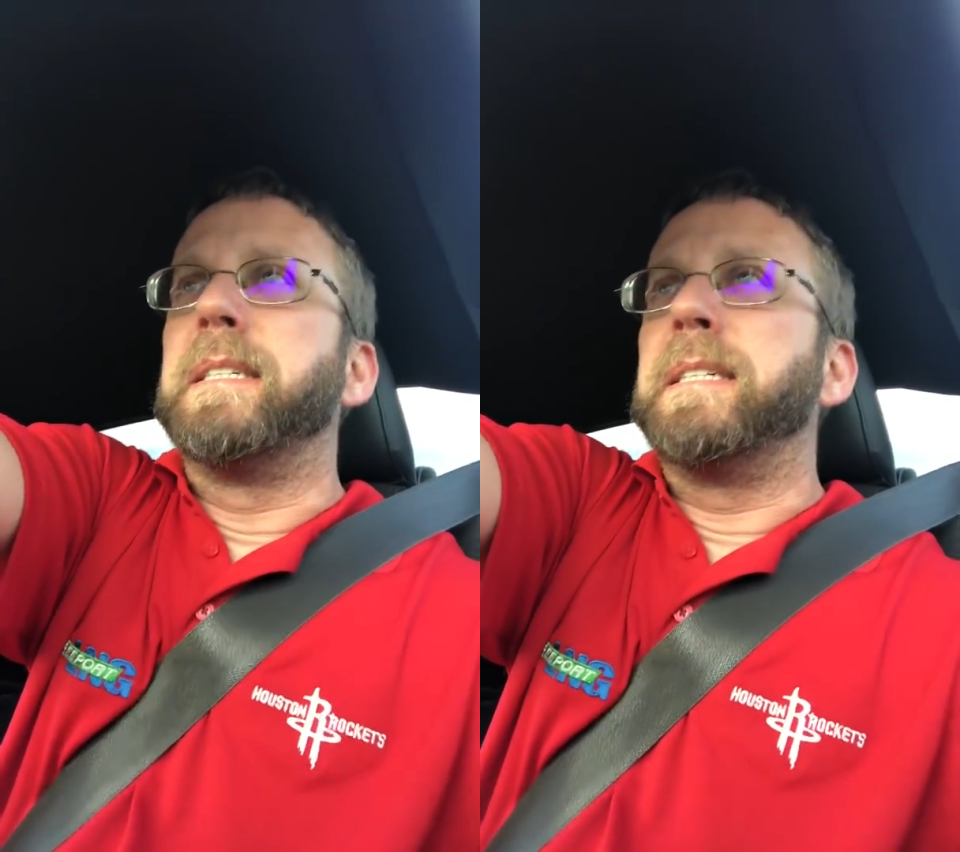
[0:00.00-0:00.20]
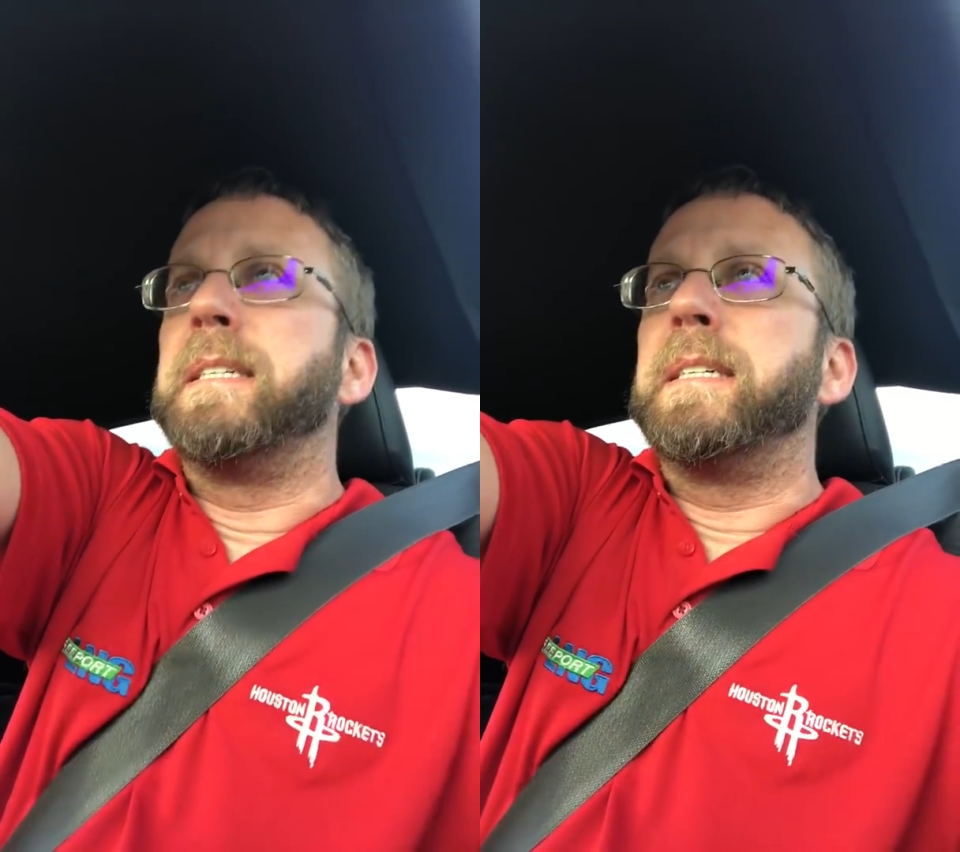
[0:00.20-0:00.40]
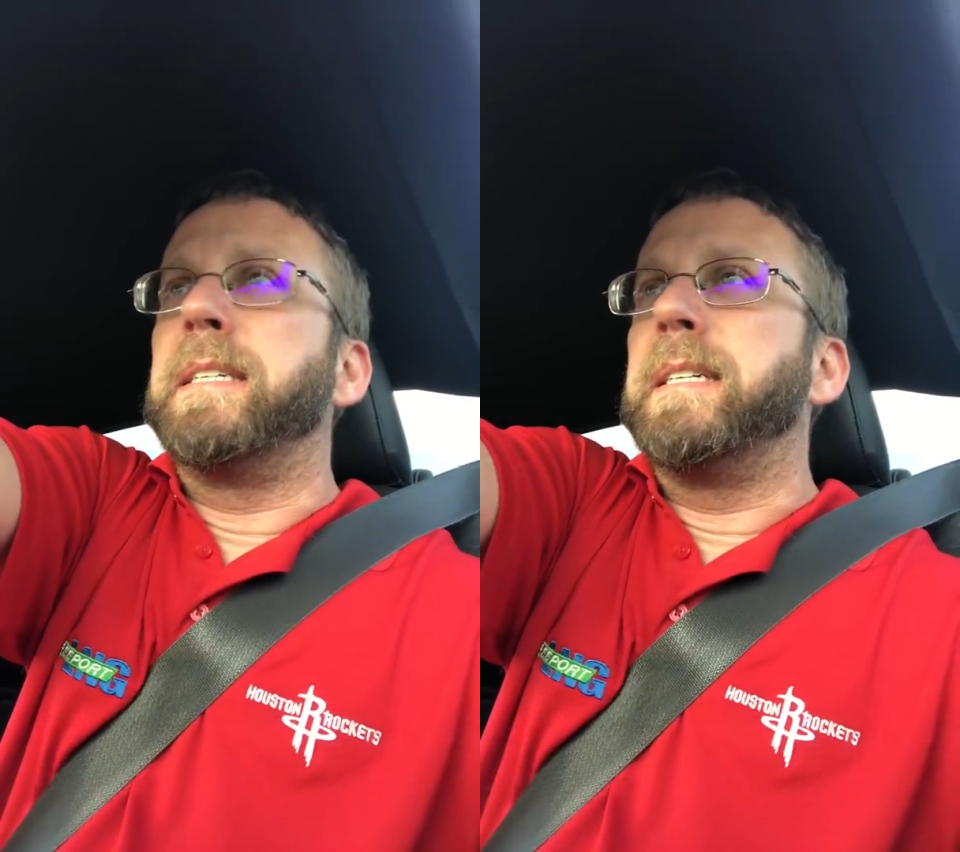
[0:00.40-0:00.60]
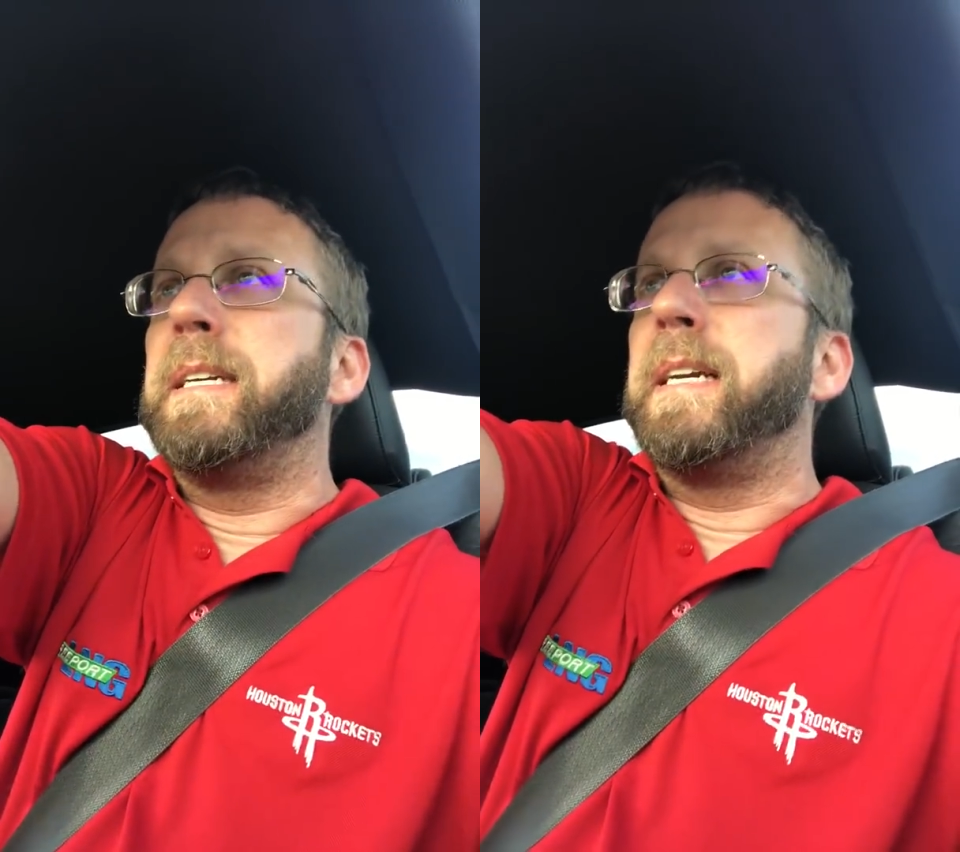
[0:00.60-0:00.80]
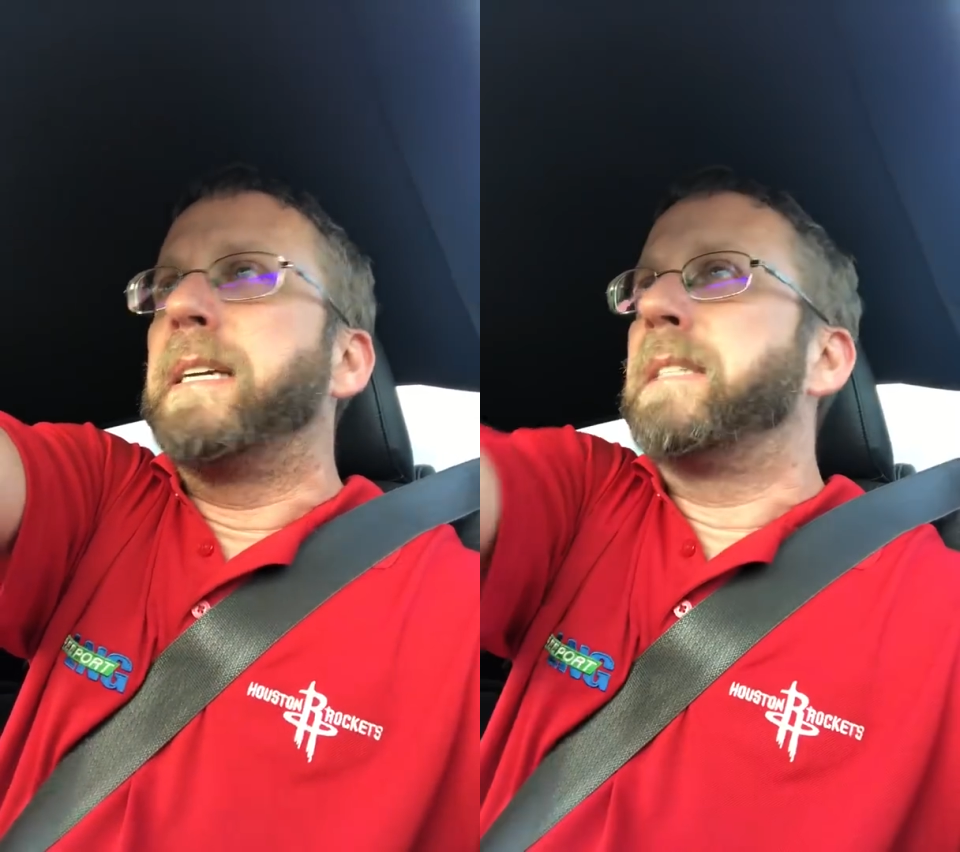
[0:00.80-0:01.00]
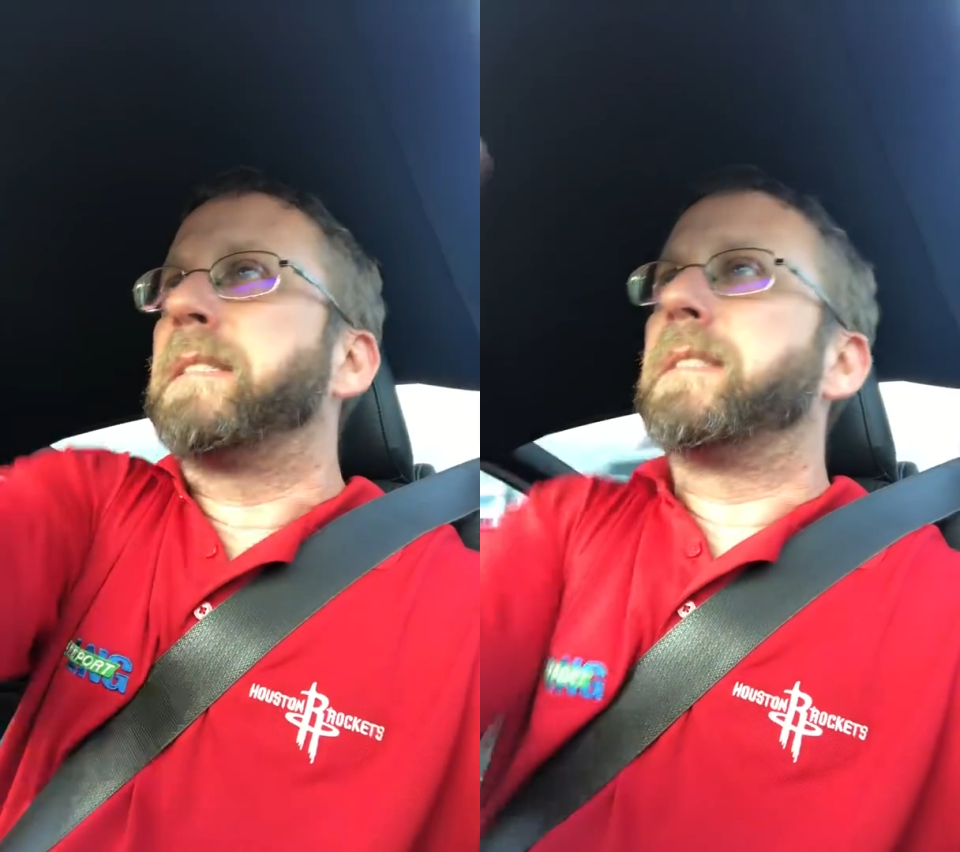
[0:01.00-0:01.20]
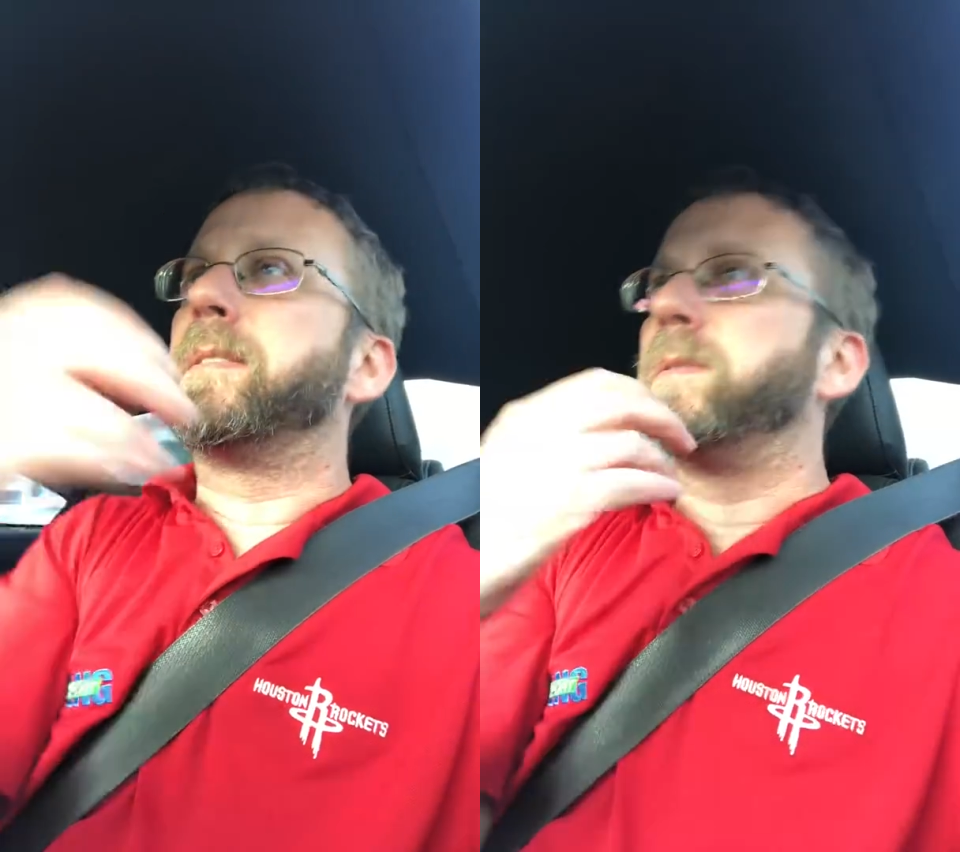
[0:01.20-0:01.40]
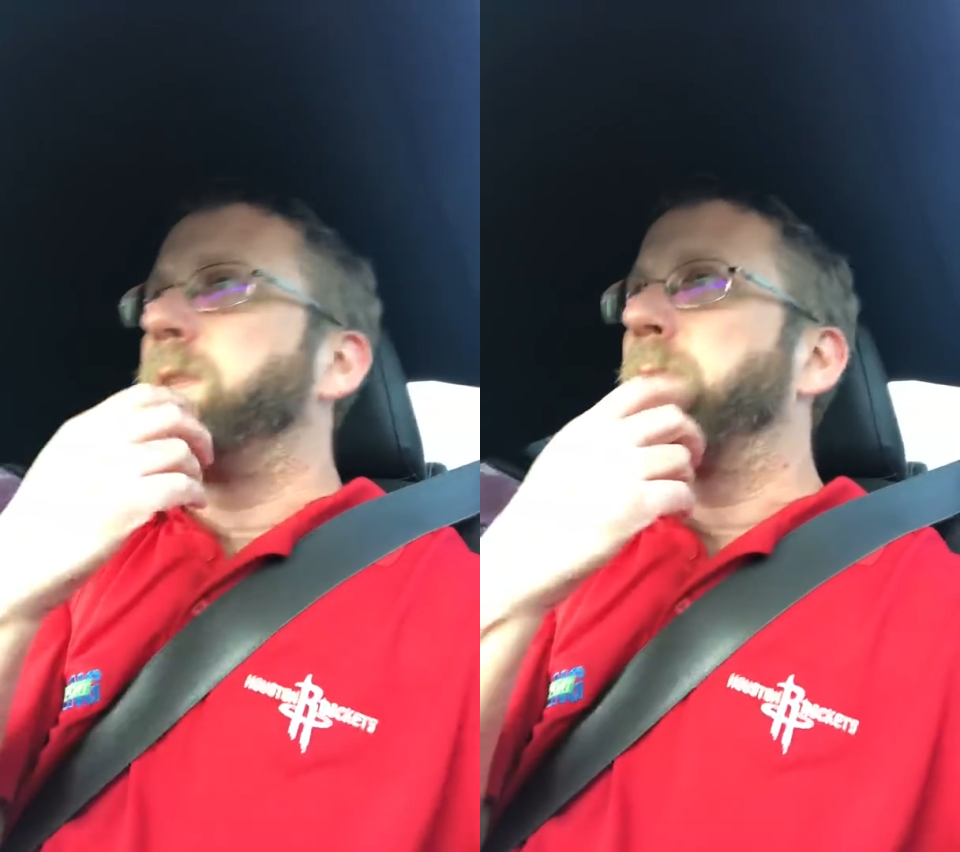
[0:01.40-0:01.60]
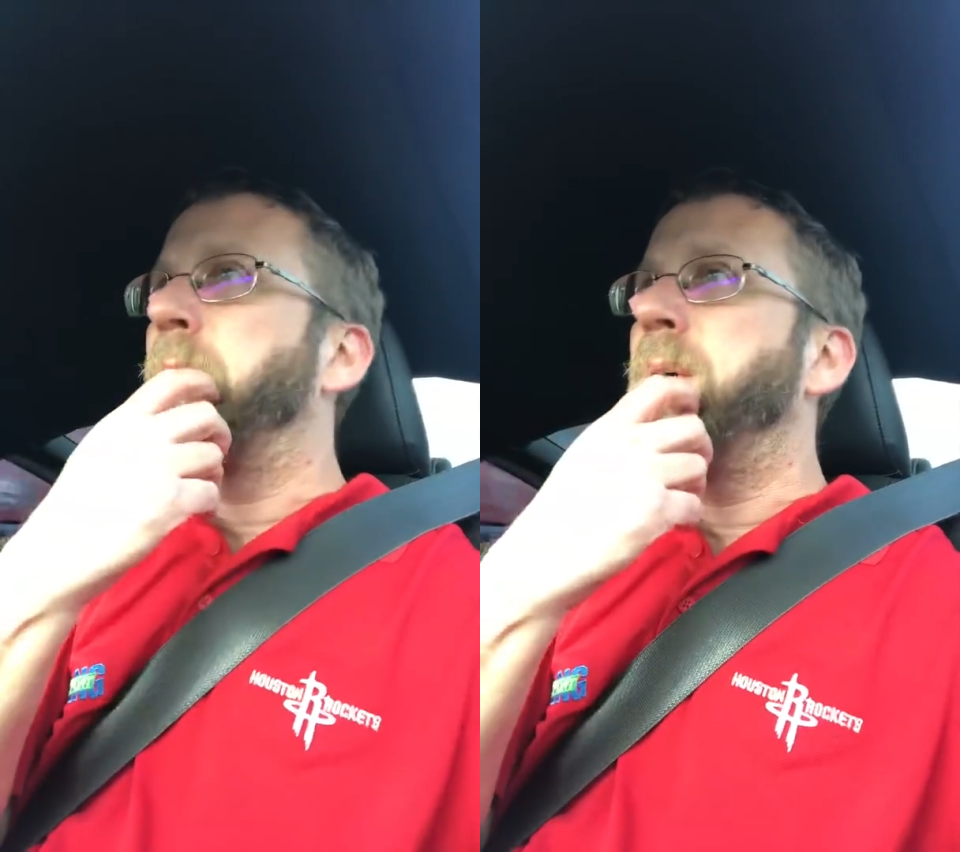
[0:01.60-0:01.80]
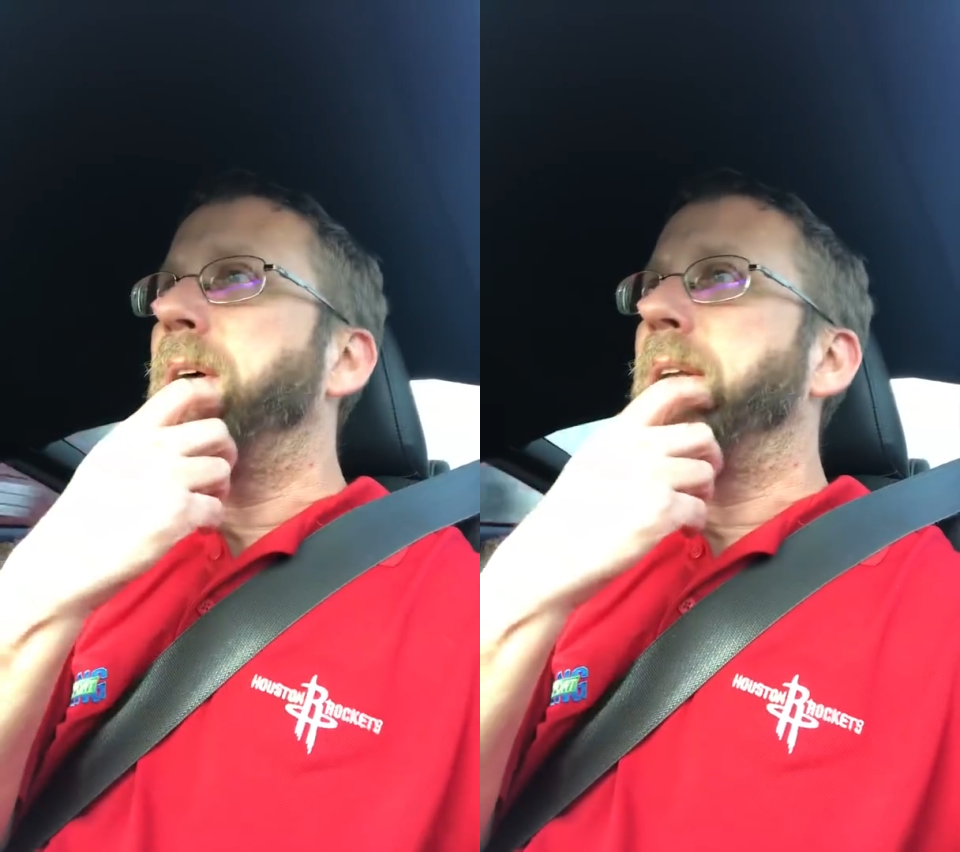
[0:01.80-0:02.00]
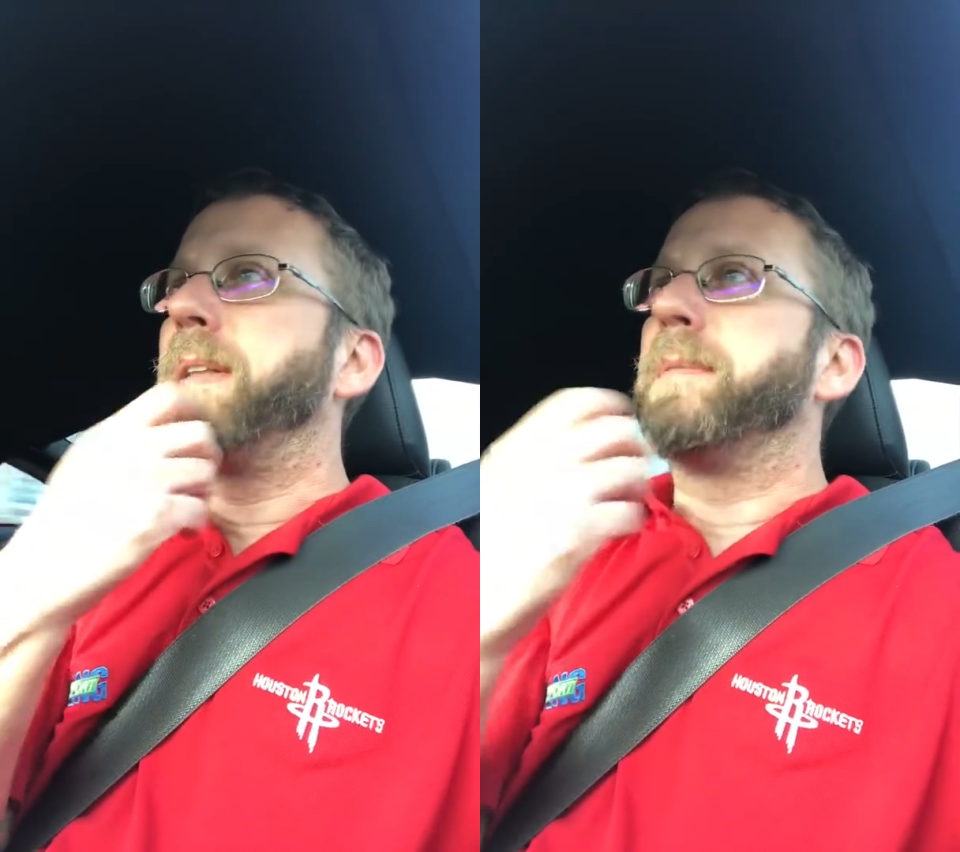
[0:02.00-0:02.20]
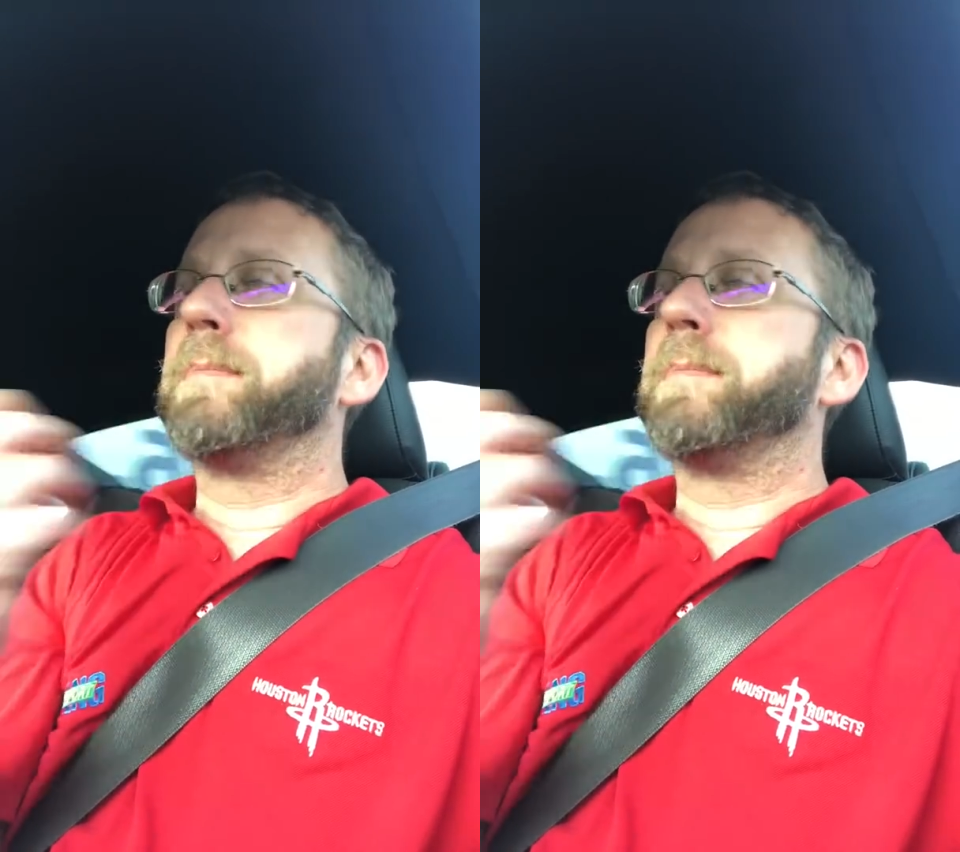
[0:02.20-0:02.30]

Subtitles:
and you're good.